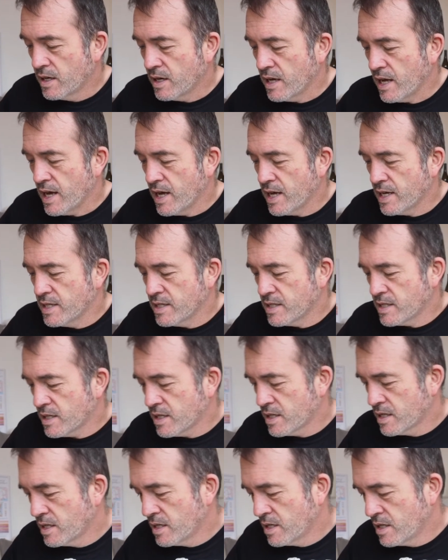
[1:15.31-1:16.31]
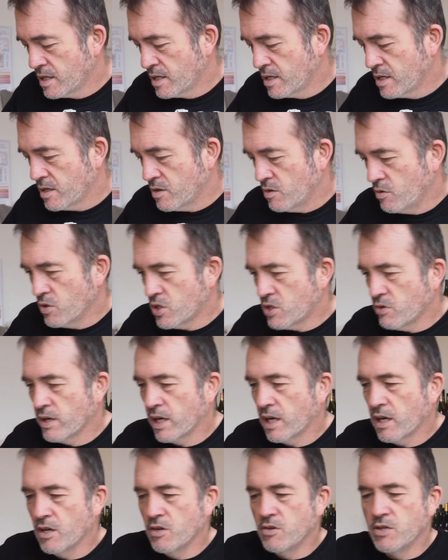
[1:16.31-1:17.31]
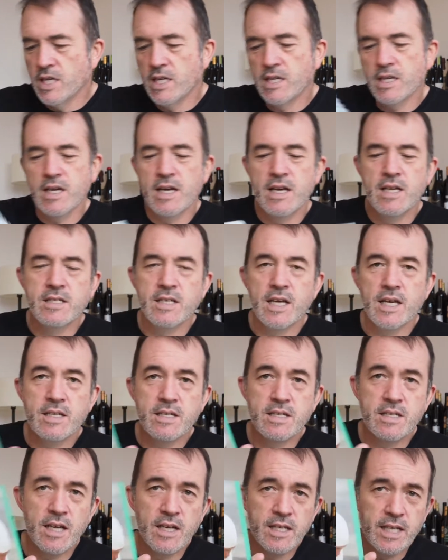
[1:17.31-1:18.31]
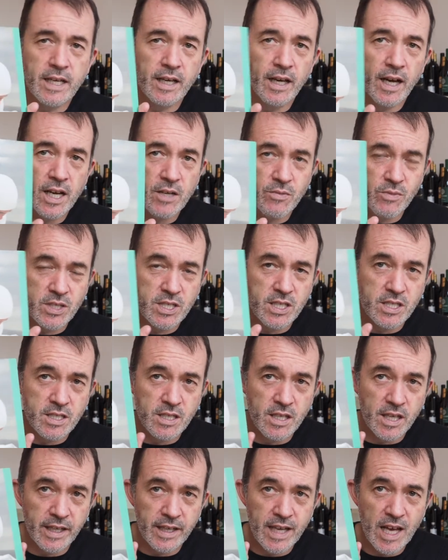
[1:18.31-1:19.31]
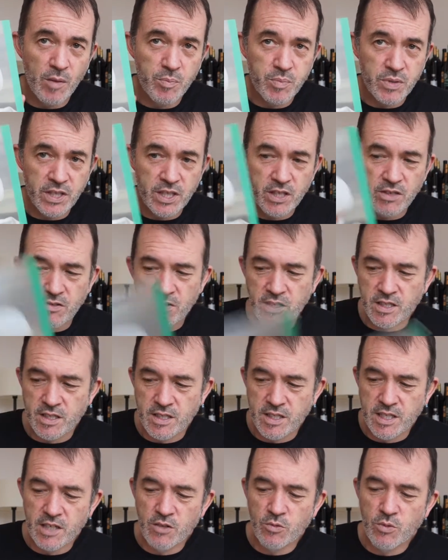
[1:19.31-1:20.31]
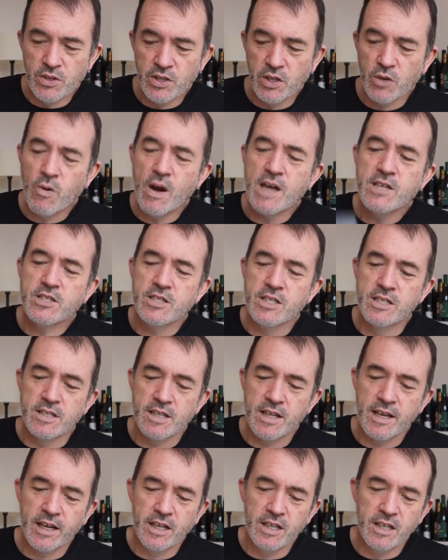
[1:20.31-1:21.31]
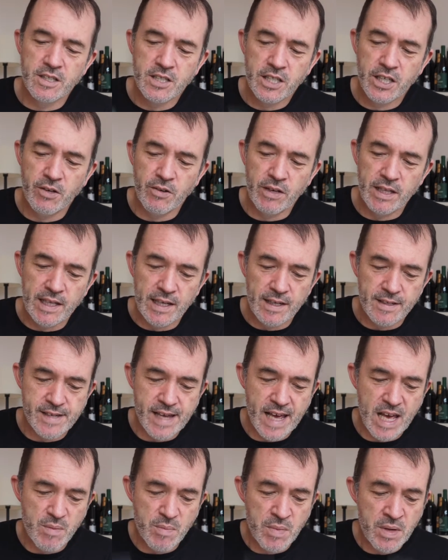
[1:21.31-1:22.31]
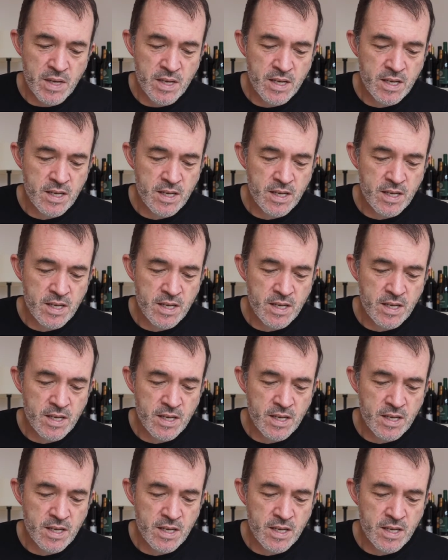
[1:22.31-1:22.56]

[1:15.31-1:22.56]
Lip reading: And also included is a study guide, which is like helping you to deal with the questions that they're going to ask you in the exam